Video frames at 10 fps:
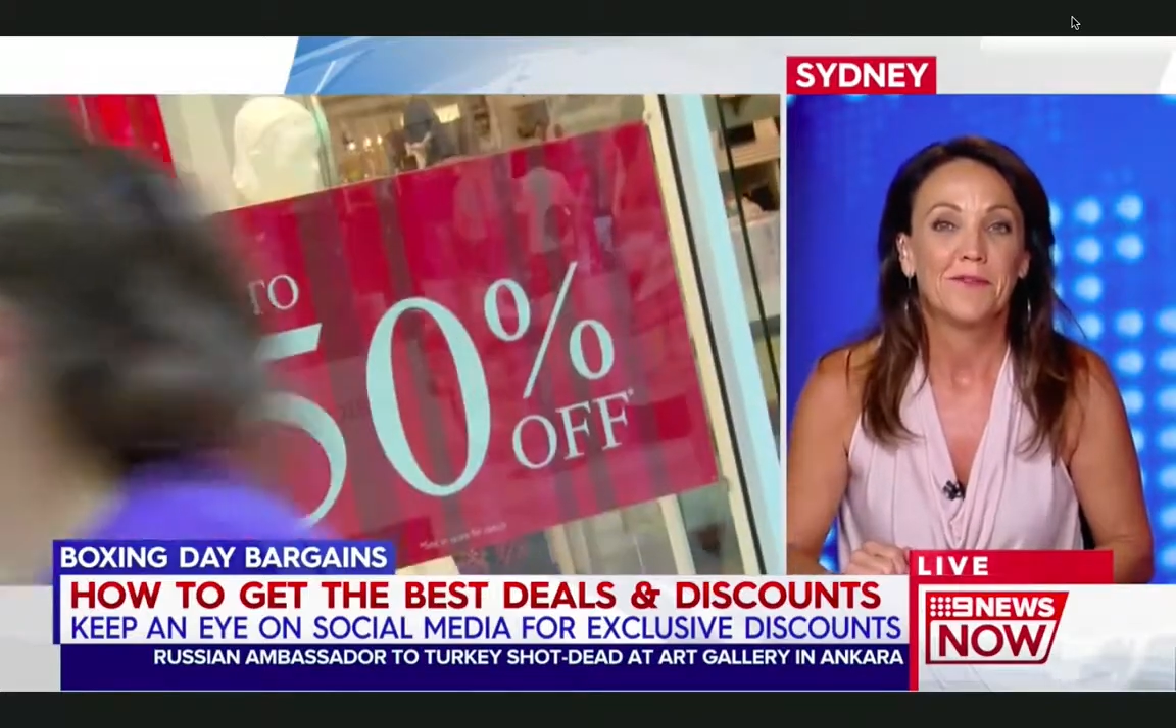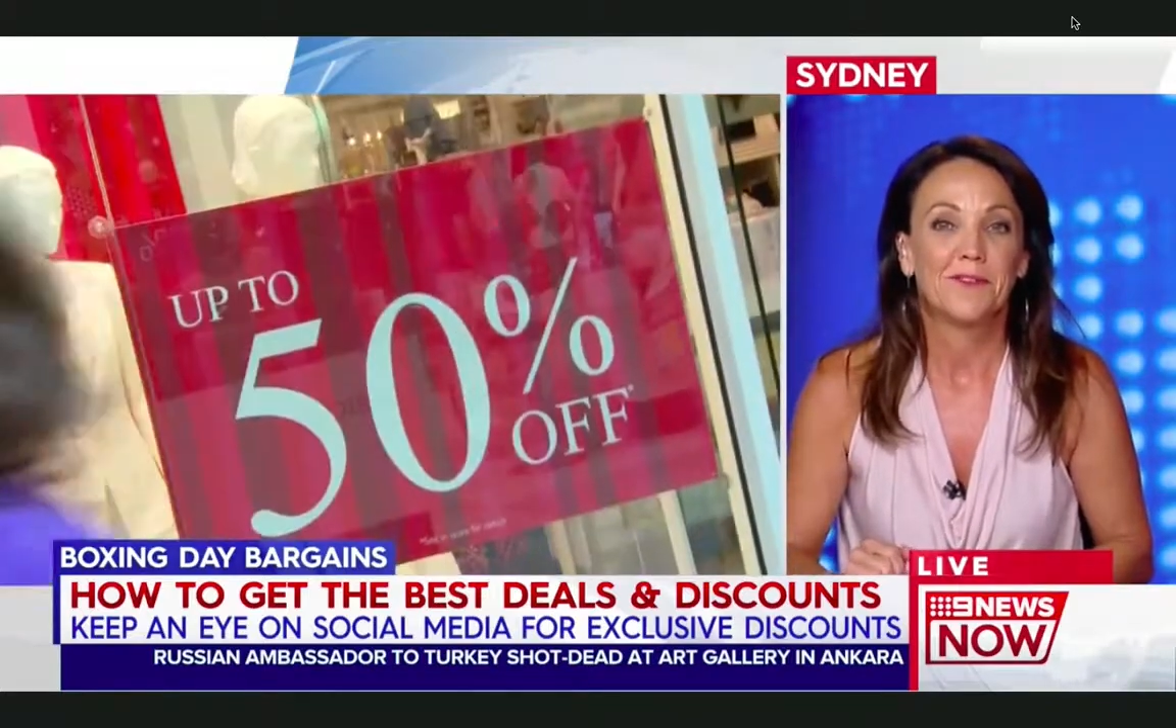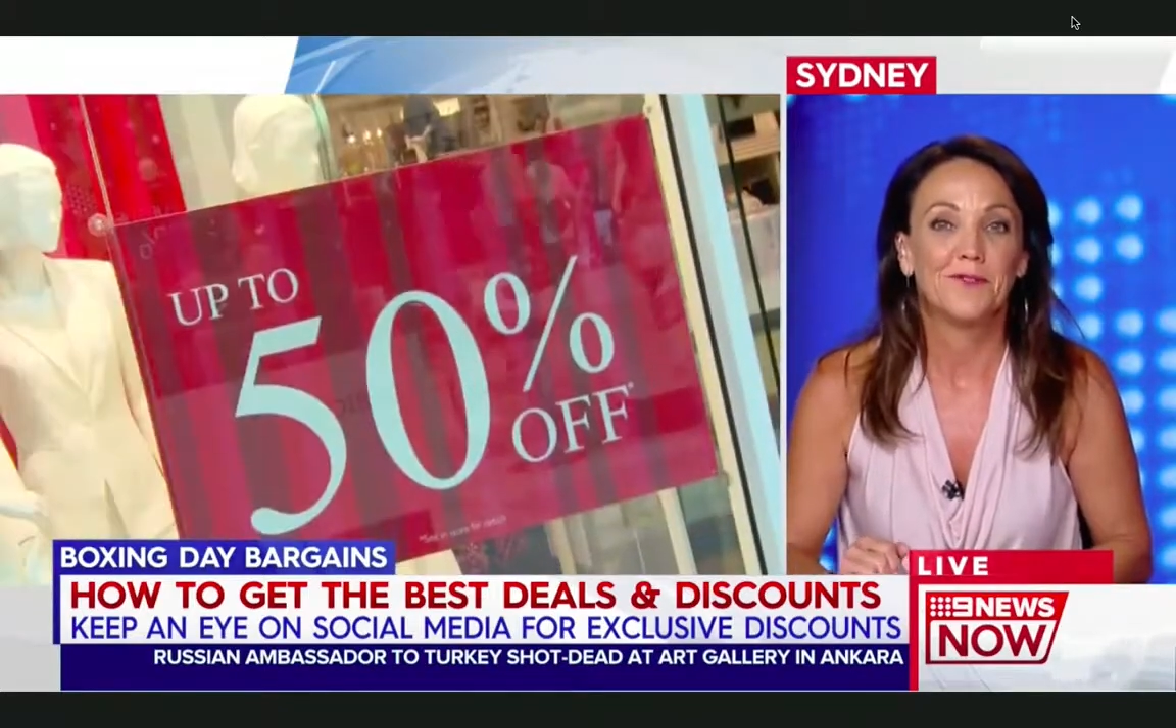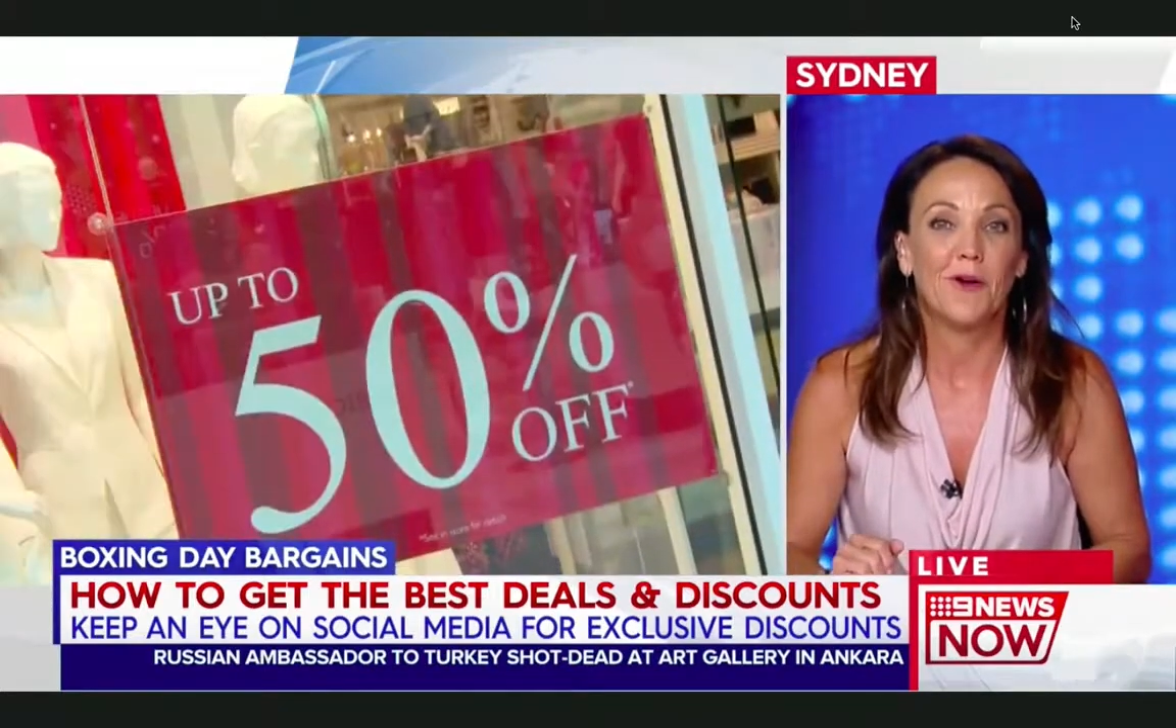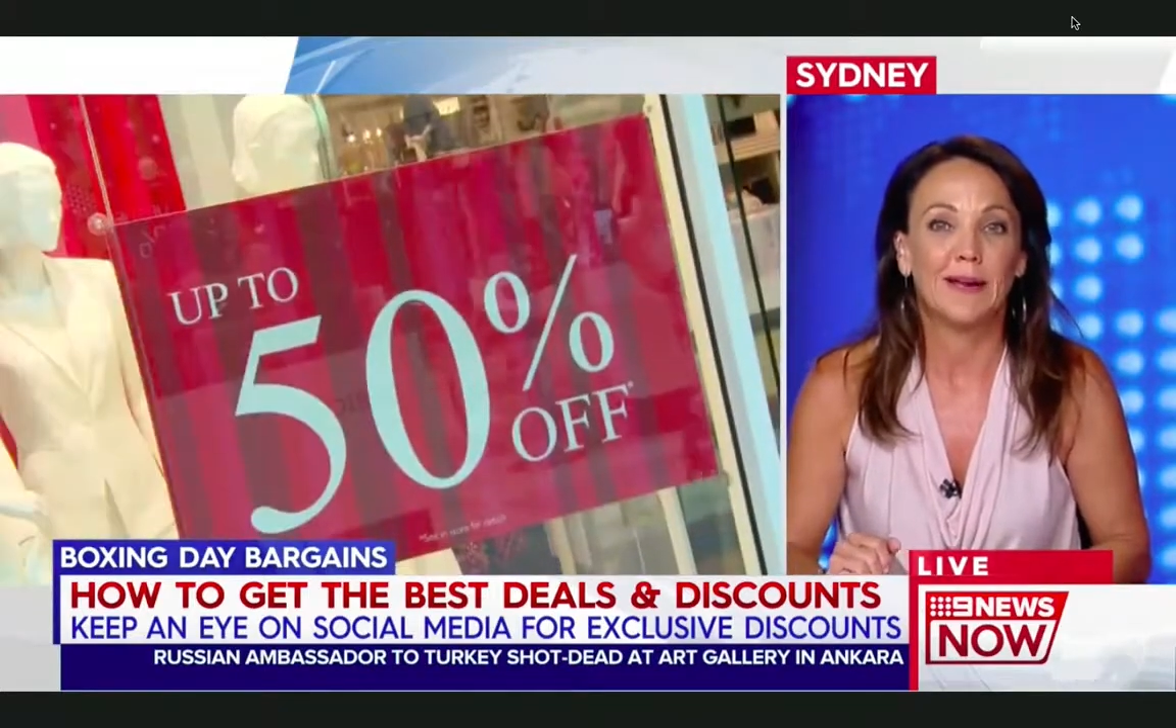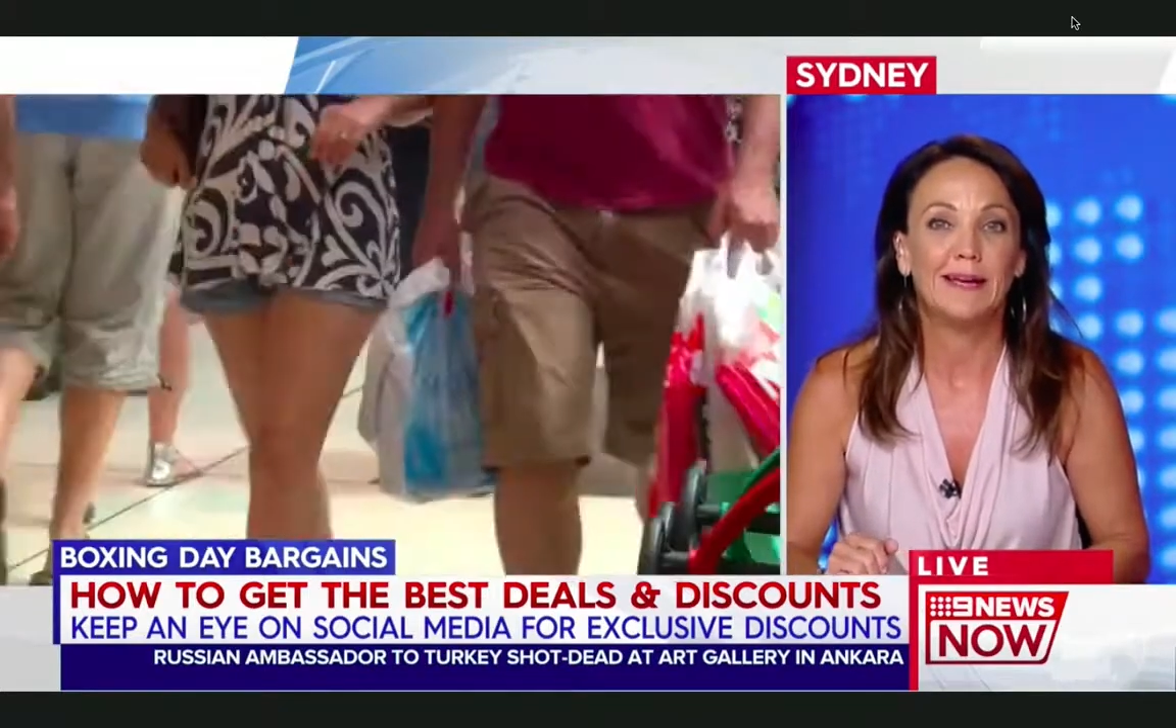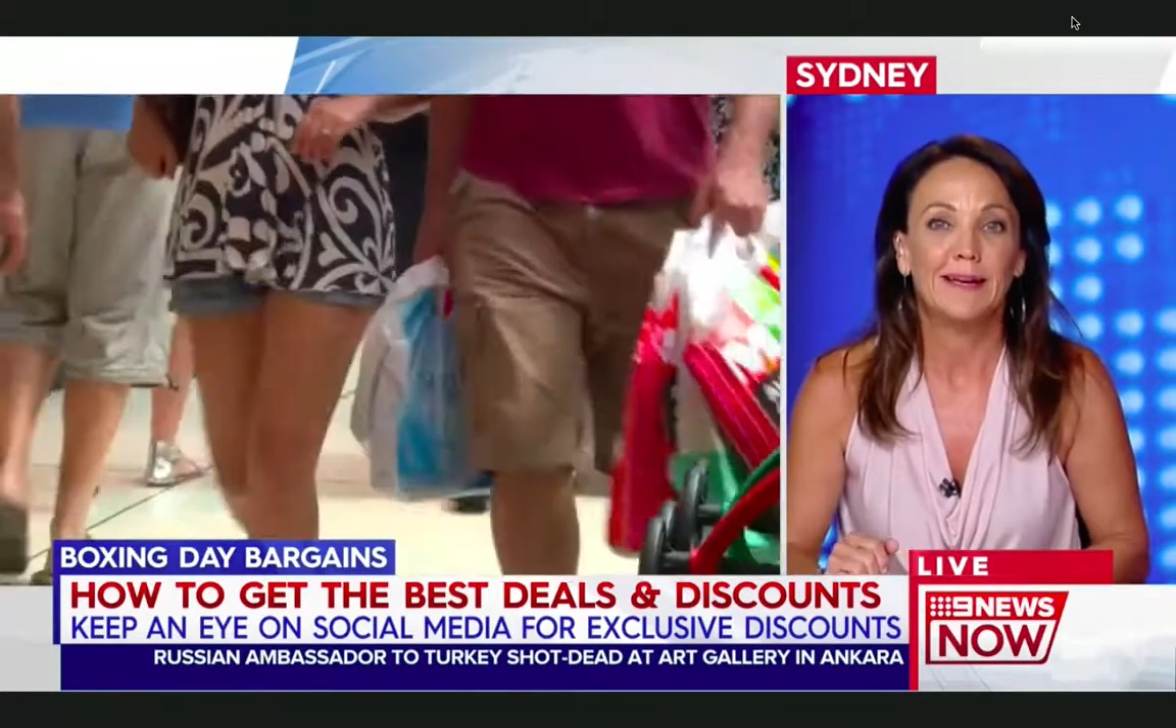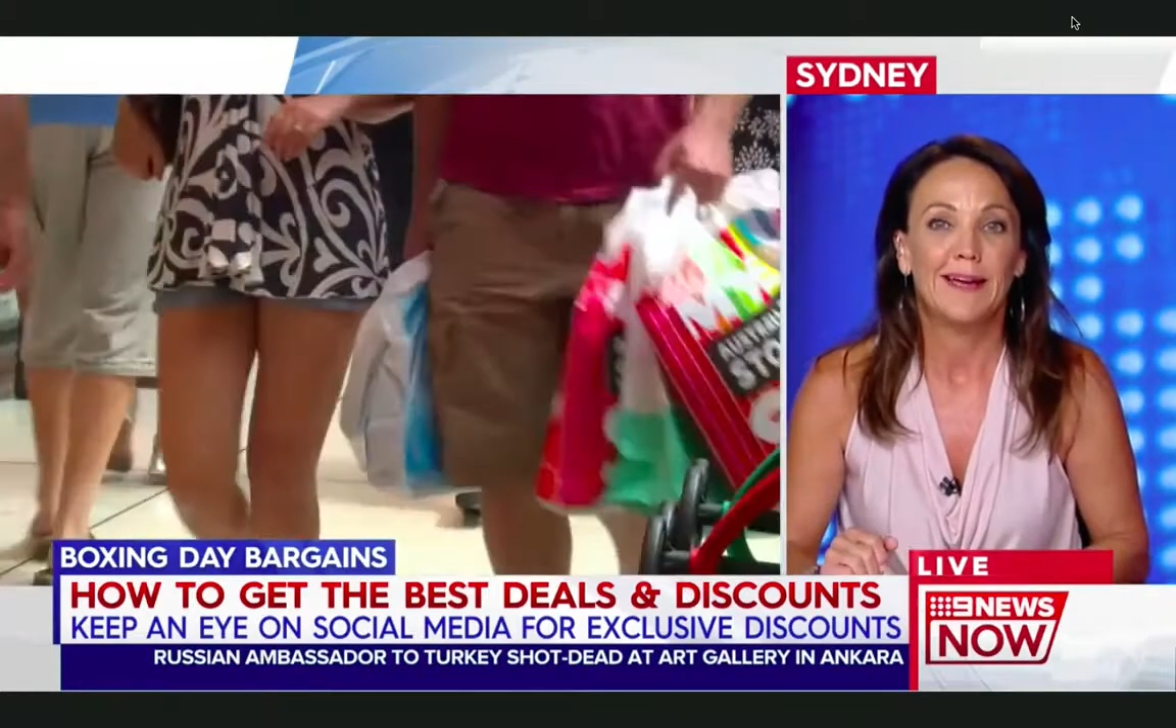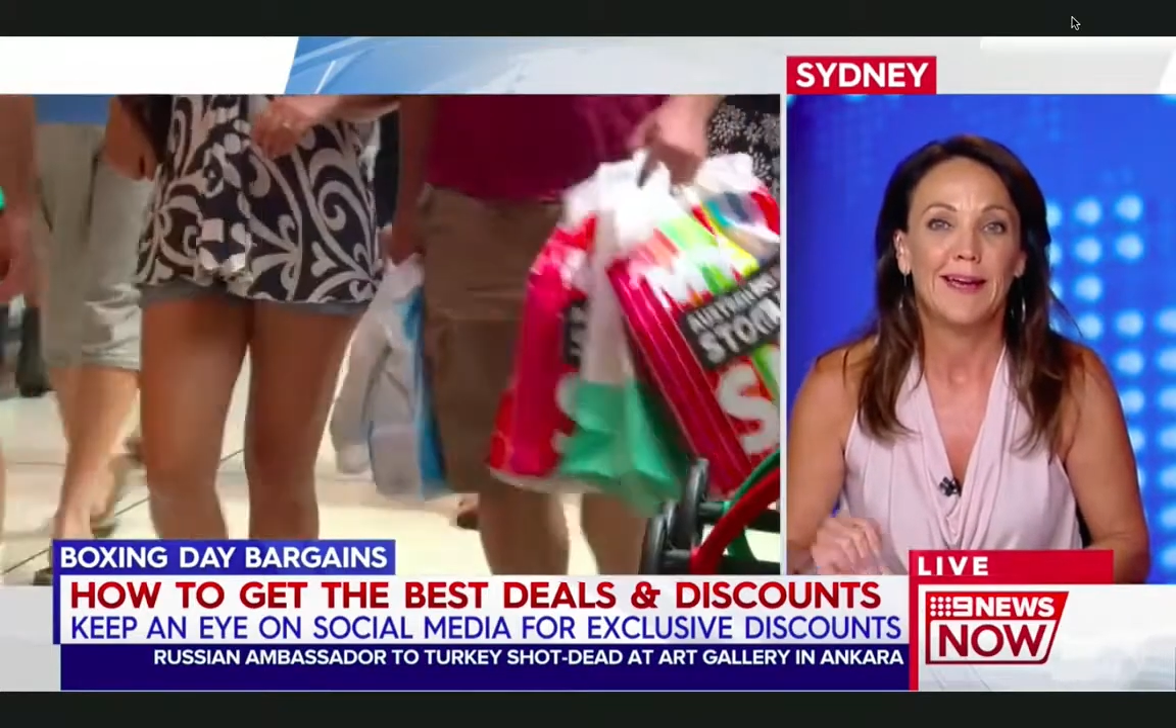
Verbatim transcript: trolley